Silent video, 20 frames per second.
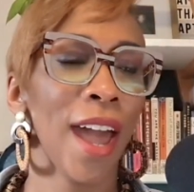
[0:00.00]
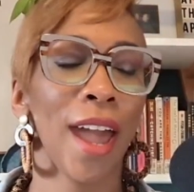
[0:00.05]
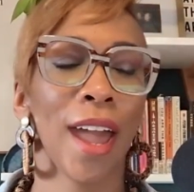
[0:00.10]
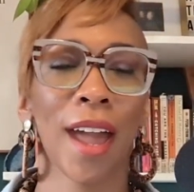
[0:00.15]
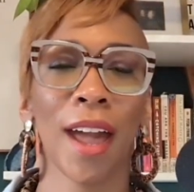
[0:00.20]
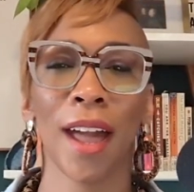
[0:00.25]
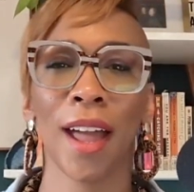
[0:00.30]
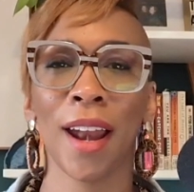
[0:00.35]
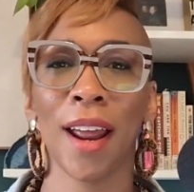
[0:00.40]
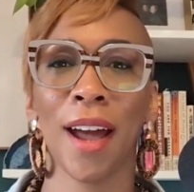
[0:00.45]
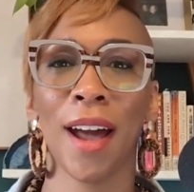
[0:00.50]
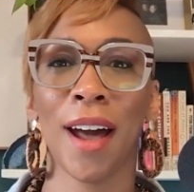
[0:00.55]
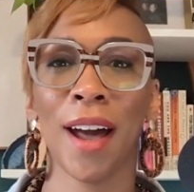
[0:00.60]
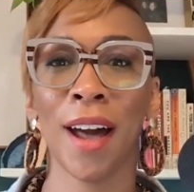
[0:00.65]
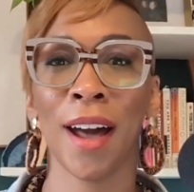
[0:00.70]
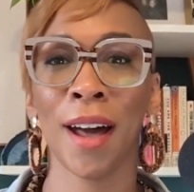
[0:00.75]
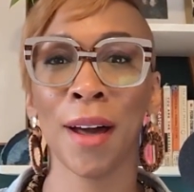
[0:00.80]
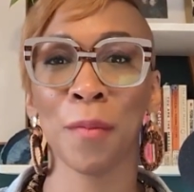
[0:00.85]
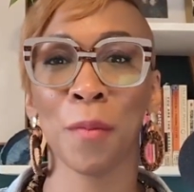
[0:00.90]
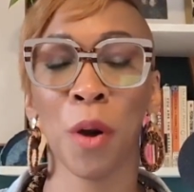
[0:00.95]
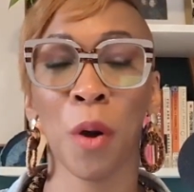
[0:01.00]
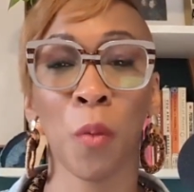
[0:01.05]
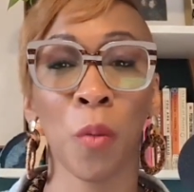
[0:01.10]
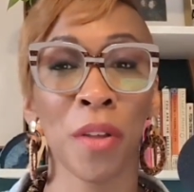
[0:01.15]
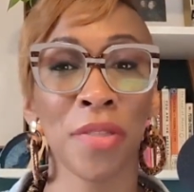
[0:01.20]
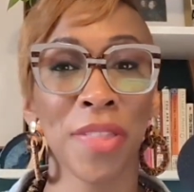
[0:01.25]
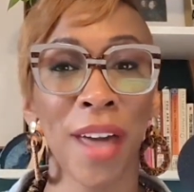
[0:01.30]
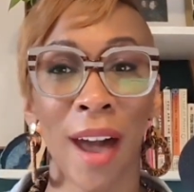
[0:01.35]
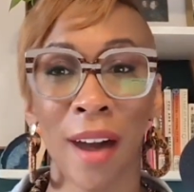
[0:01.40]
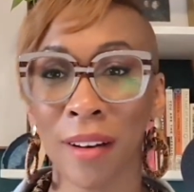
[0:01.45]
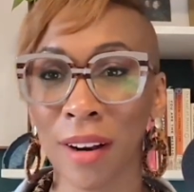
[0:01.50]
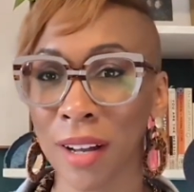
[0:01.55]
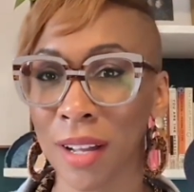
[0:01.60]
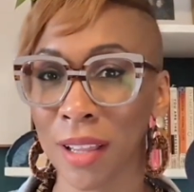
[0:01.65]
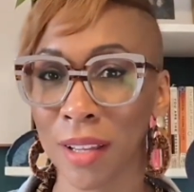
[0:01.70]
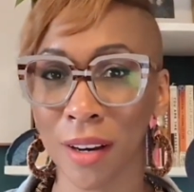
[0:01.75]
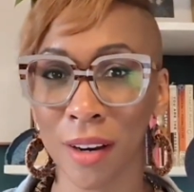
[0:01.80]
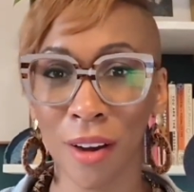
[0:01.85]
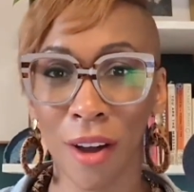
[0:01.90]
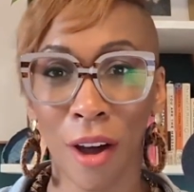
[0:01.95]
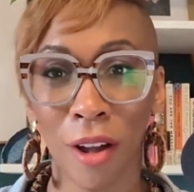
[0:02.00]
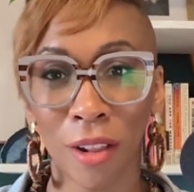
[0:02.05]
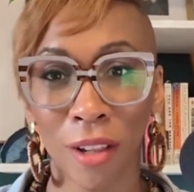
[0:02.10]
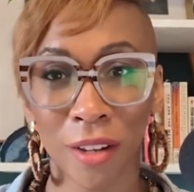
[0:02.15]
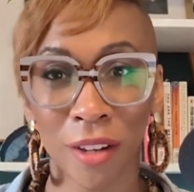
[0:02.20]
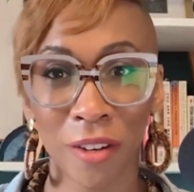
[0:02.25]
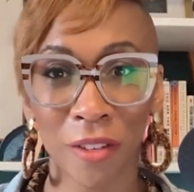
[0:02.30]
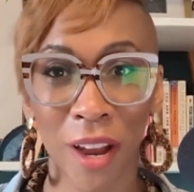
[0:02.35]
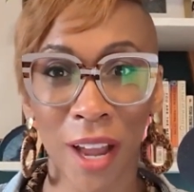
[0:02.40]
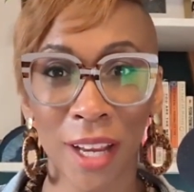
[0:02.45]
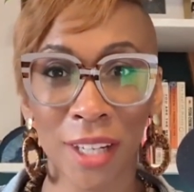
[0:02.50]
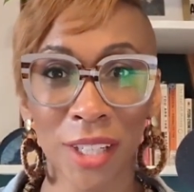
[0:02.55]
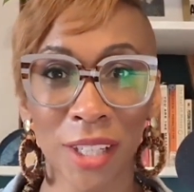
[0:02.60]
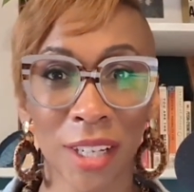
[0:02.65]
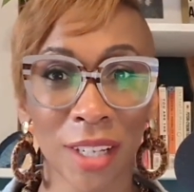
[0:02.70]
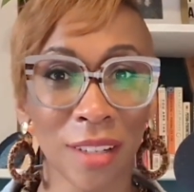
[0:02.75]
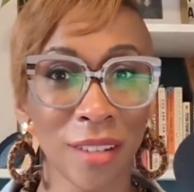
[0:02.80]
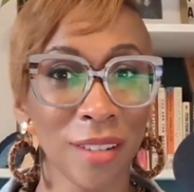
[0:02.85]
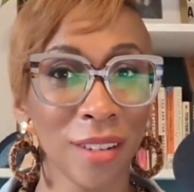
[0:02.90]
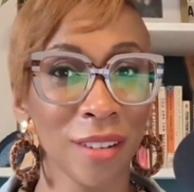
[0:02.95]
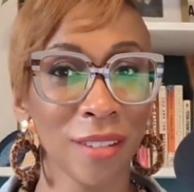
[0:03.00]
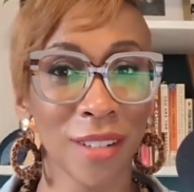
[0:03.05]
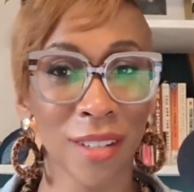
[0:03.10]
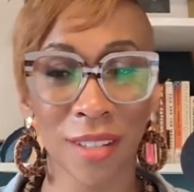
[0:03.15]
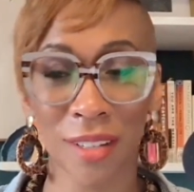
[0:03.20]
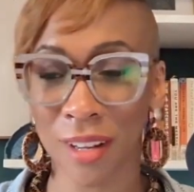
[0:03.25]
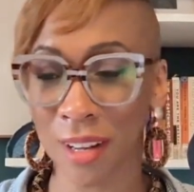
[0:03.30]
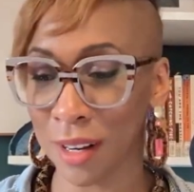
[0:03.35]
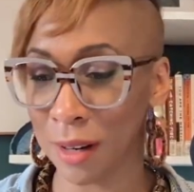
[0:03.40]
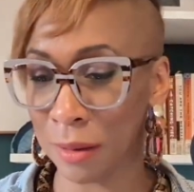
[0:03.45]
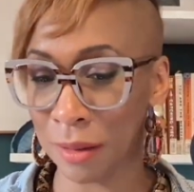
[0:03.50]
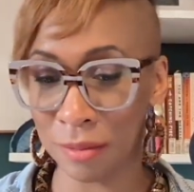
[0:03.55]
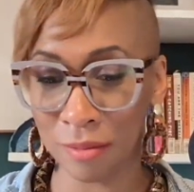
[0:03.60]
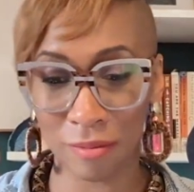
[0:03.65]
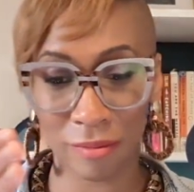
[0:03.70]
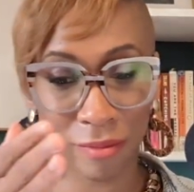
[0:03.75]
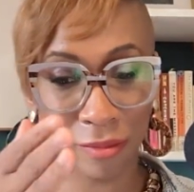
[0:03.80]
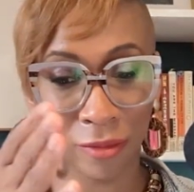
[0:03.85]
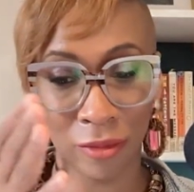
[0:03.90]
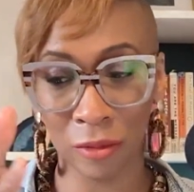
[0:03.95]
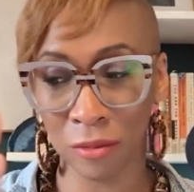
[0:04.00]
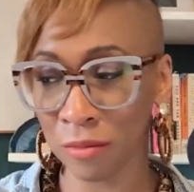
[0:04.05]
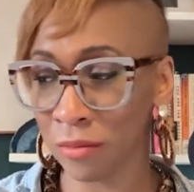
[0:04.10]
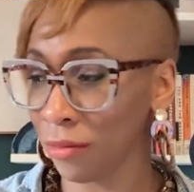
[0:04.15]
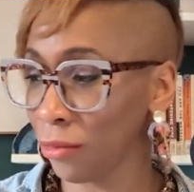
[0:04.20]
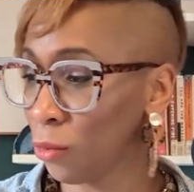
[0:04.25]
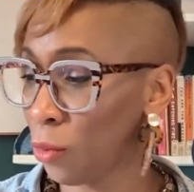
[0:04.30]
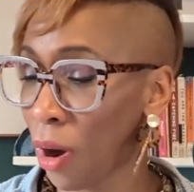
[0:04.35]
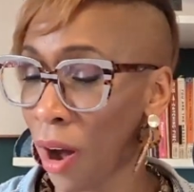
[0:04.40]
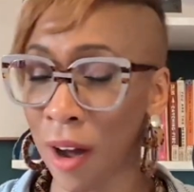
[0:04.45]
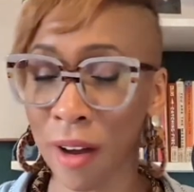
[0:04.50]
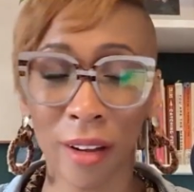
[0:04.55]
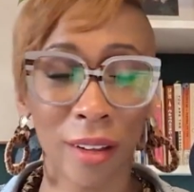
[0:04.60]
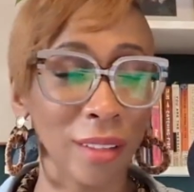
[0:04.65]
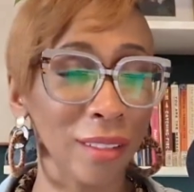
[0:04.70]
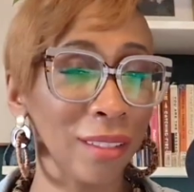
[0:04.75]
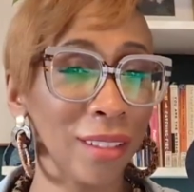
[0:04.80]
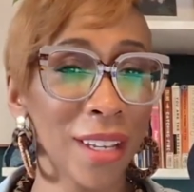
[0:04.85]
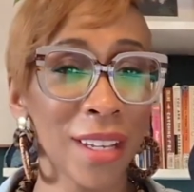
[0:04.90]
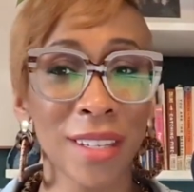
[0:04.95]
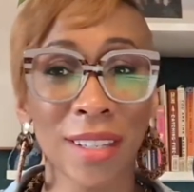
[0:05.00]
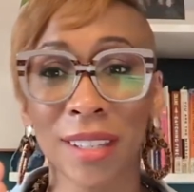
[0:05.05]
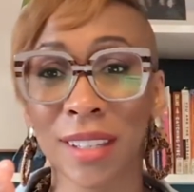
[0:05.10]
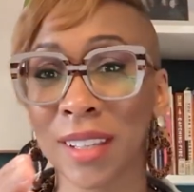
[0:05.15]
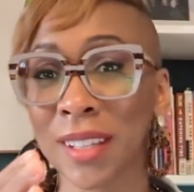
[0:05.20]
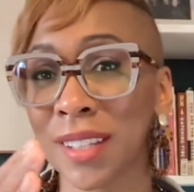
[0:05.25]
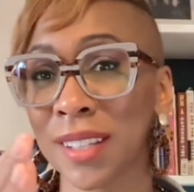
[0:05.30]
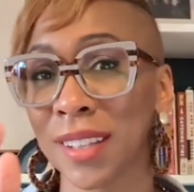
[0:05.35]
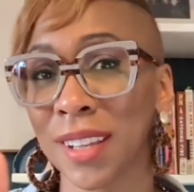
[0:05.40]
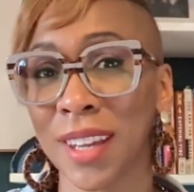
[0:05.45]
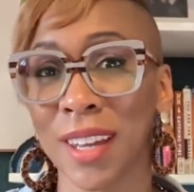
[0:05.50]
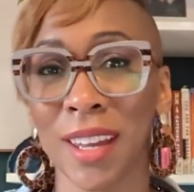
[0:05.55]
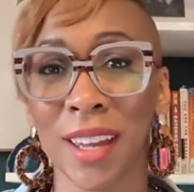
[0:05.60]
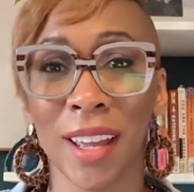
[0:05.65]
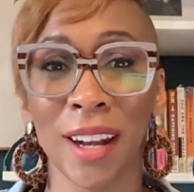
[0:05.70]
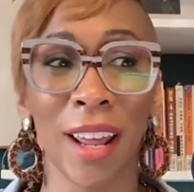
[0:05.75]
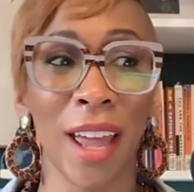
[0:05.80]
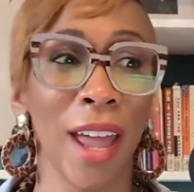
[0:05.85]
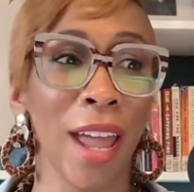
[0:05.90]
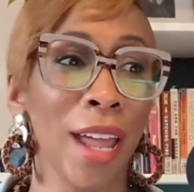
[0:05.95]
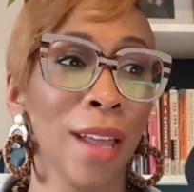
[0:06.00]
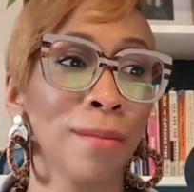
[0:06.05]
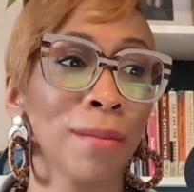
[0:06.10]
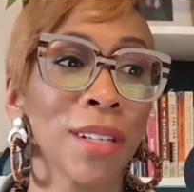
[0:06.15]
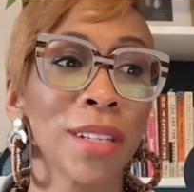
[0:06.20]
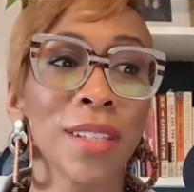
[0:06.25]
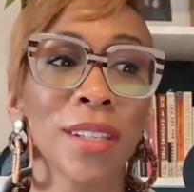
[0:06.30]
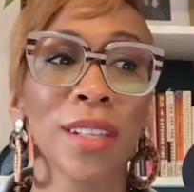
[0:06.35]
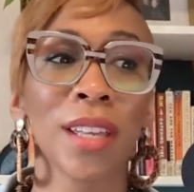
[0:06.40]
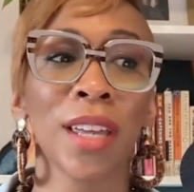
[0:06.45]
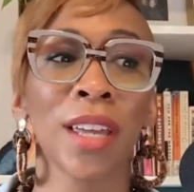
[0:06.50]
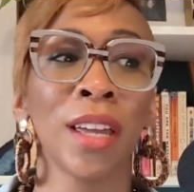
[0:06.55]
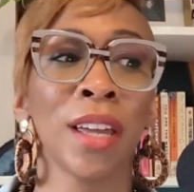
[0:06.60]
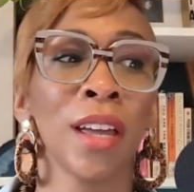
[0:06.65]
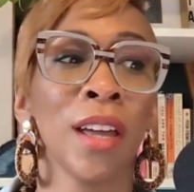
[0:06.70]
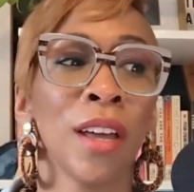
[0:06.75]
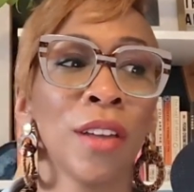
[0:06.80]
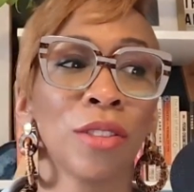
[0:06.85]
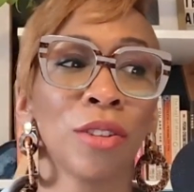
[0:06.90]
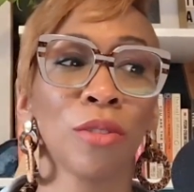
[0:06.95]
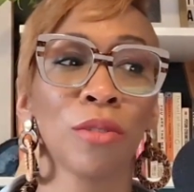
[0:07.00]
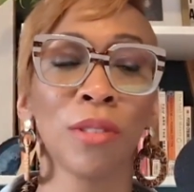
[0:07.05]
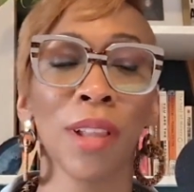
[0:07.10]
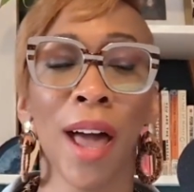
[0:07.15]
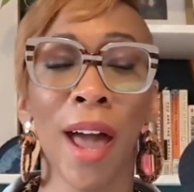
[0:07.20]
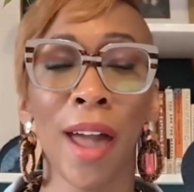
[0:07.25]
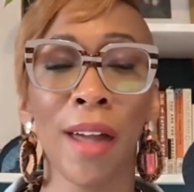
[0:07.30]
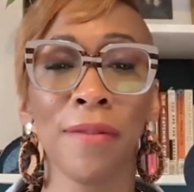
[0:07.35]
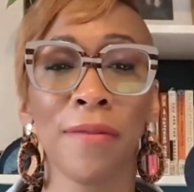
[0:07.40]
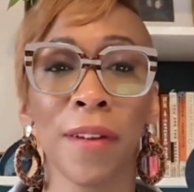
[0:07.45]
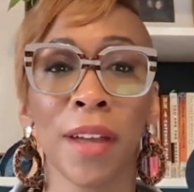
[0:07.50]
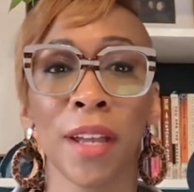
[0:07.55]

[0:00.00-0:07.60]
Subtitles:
And without a clear goal or direction, you're just going to walk listlessly and aimlessly through life.